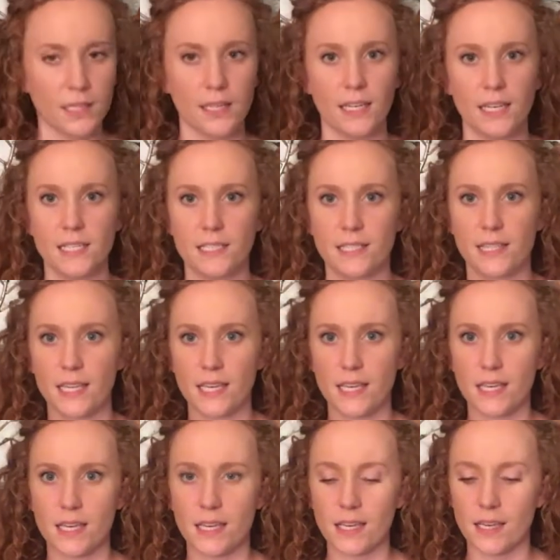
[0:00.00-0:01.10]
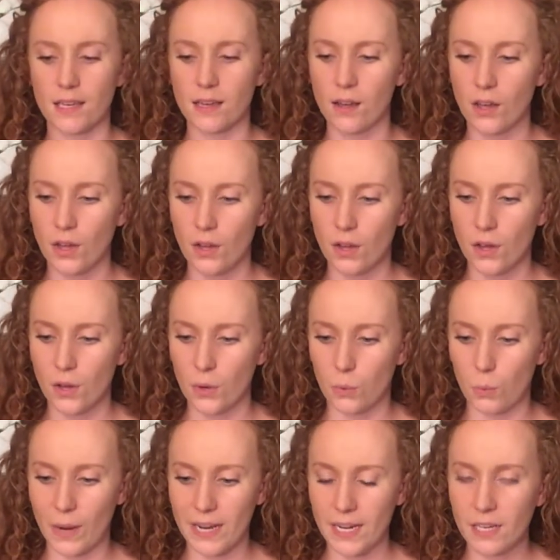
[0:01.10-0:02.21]
It is the
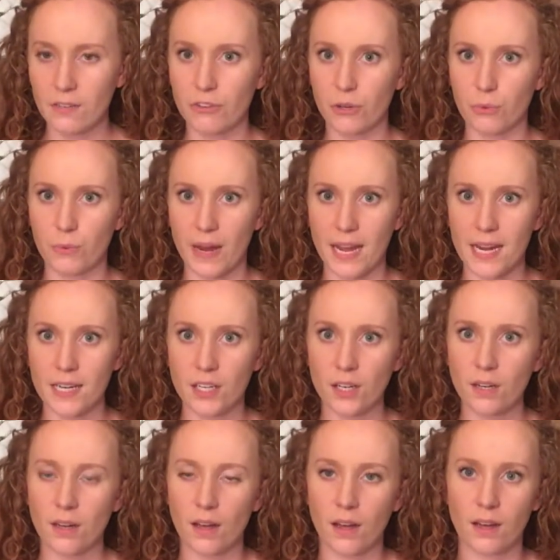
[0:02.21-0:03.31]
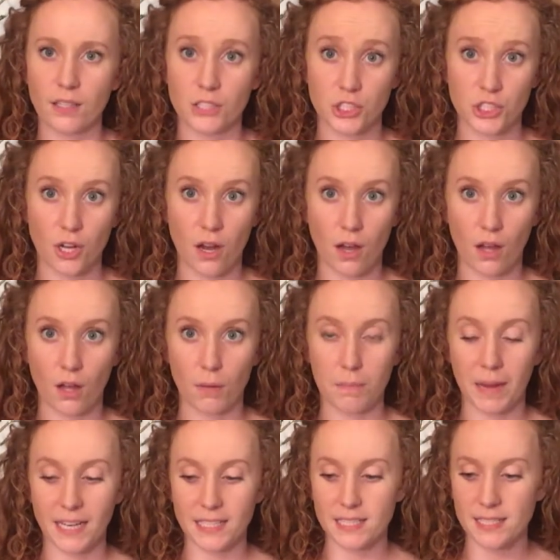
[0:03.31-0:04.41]
Waiting for Rain shawl
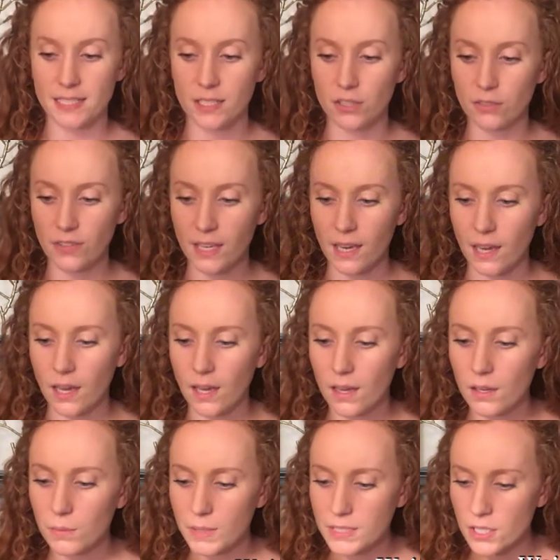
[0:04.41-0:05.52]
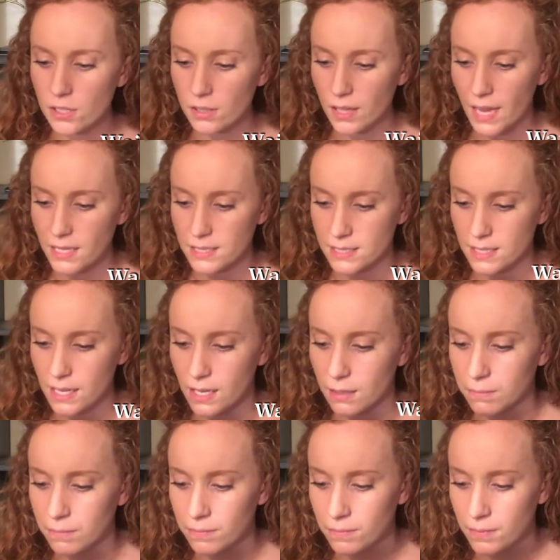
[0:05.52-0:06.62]
by Sylvia, what's her last
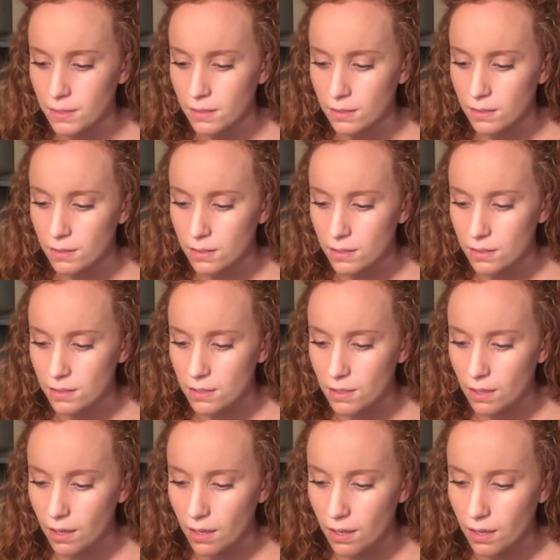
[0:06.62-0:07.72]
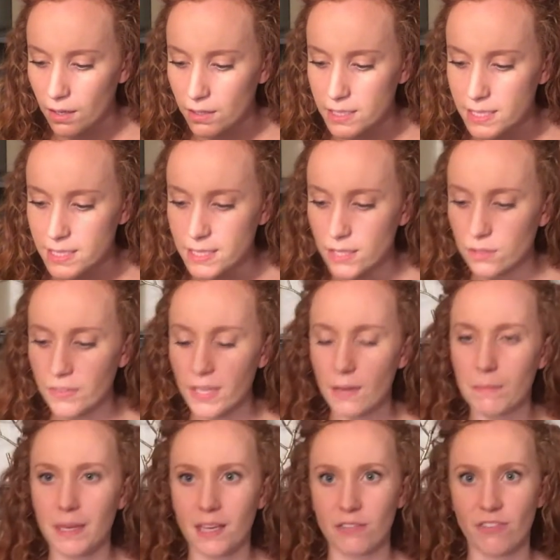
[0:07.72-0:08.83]
name?
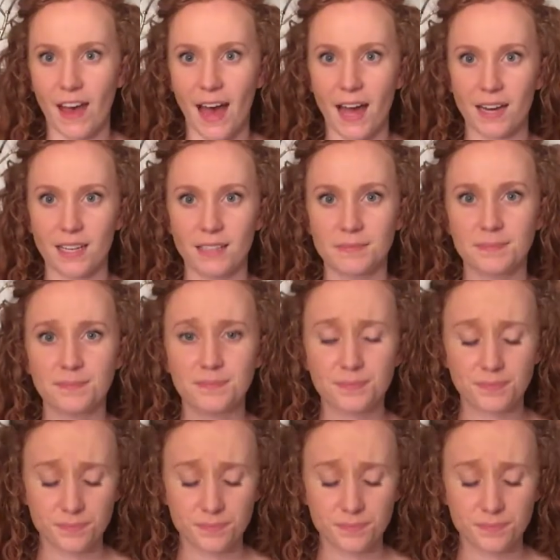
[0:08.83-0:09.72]
Sylvia McFadden.